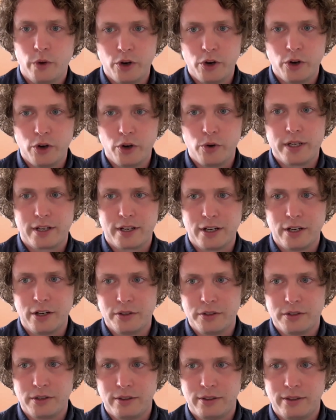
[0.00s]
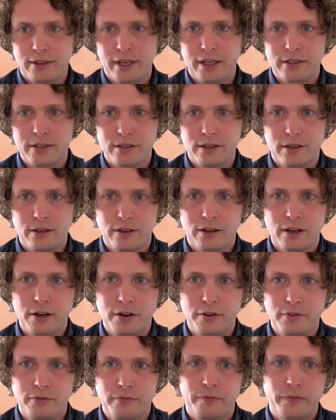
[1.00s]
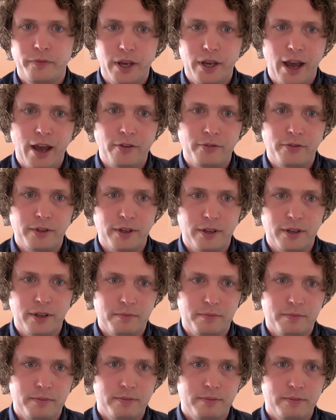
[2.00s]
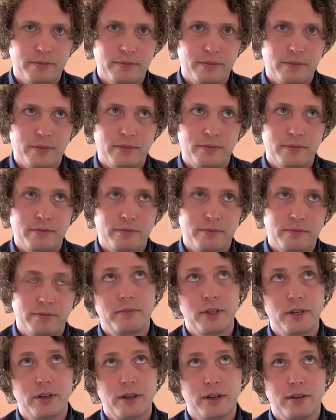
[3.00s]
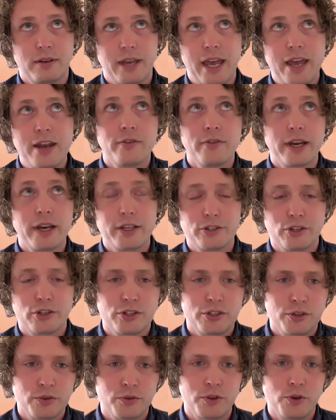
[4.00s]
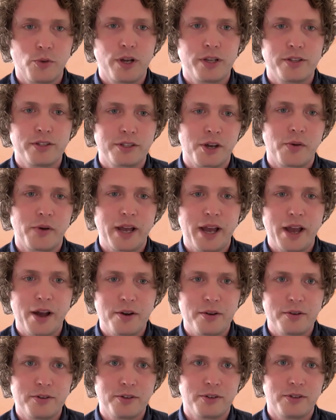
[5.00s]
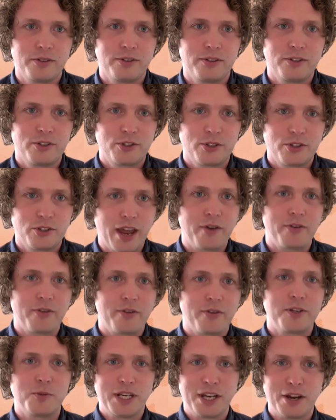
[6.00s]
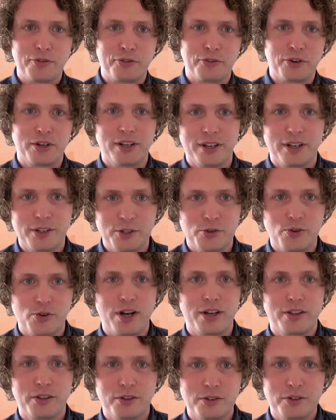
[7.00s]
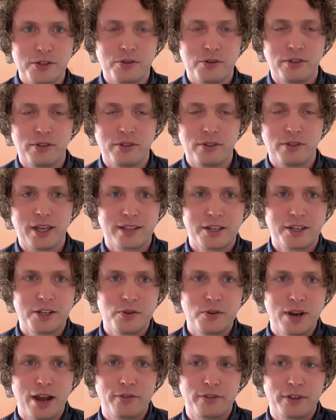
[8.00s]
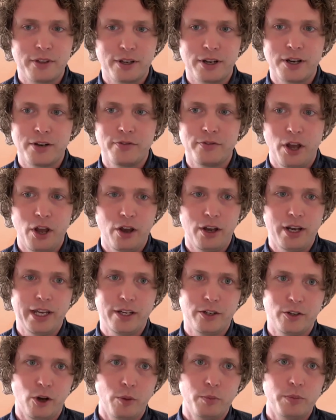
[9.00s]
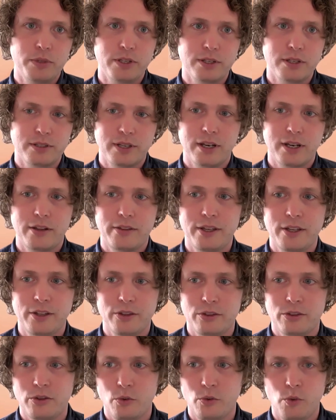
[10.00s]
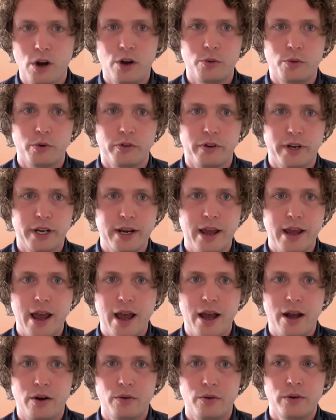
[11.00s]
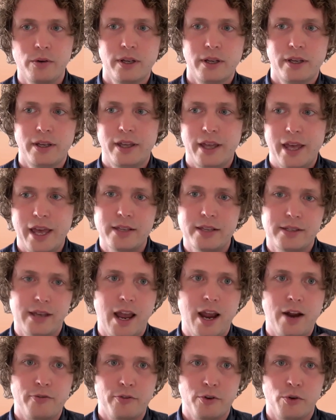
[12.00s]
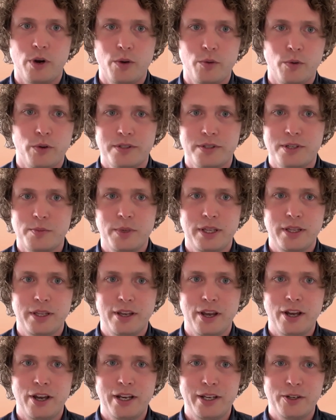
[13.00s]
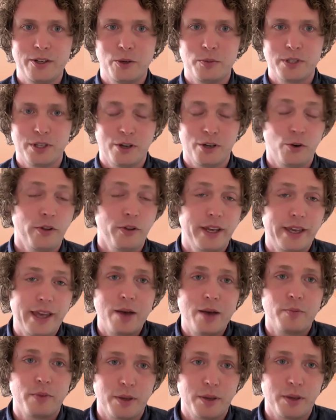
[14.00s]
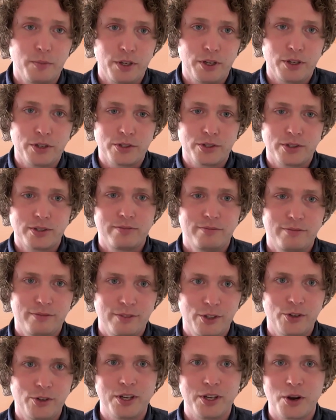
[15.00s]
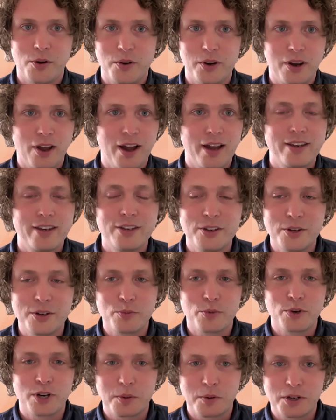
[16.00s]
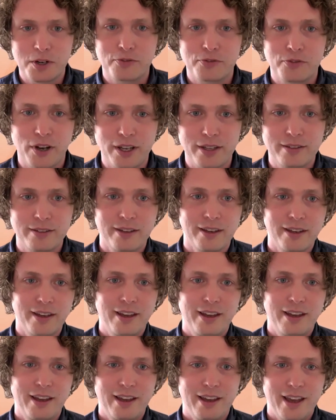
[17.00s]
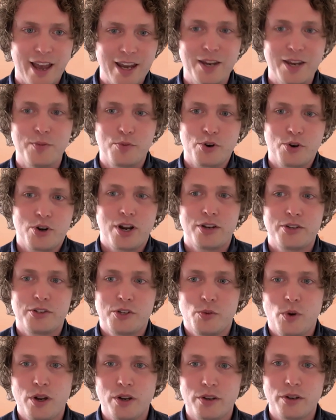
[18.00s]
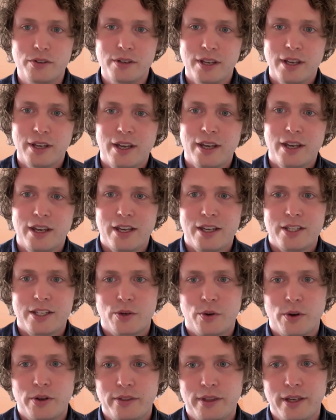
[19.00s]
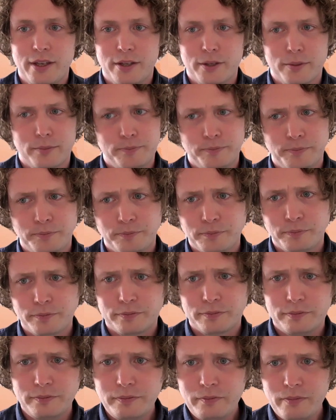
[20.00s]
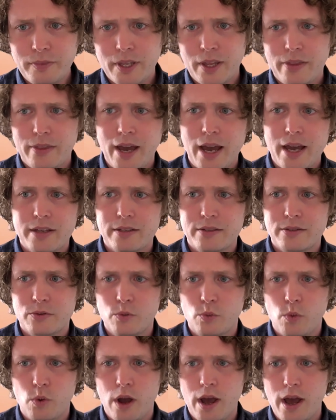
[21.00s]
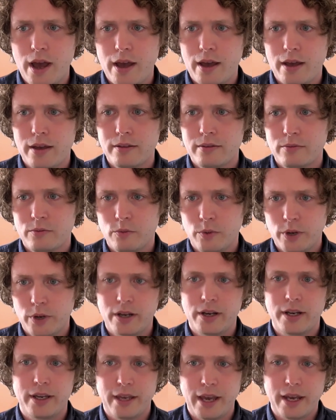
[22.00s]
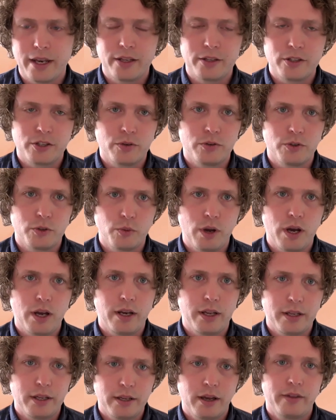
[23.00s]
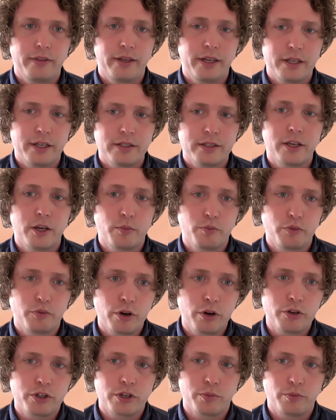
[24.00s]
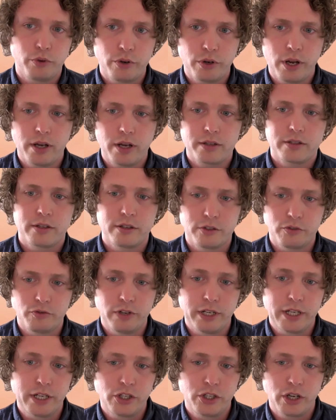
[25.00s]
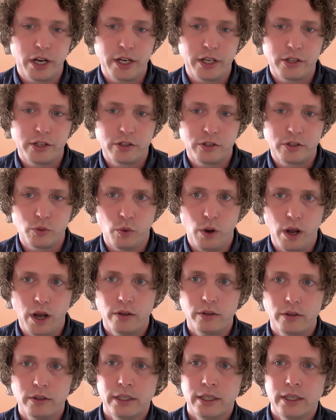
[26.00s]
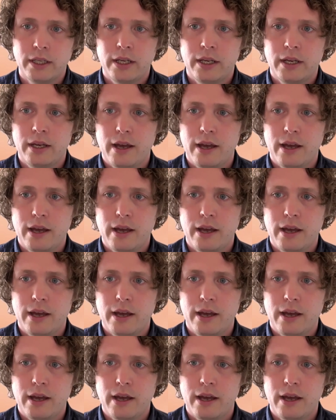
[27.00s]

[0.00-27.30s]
we always kind of looked at things that kind of, you have the innovators who are the ones going out and daring to be different and trying those new things. Then you'd have the kind of early adopters. And I think the world we're in now is everyone wants to be the early adopter, or they can be, because you can go online and you can pretty much find any product you want. So I think that's where we're kind of getting to as well. I think it's the approach to products has really changed as well.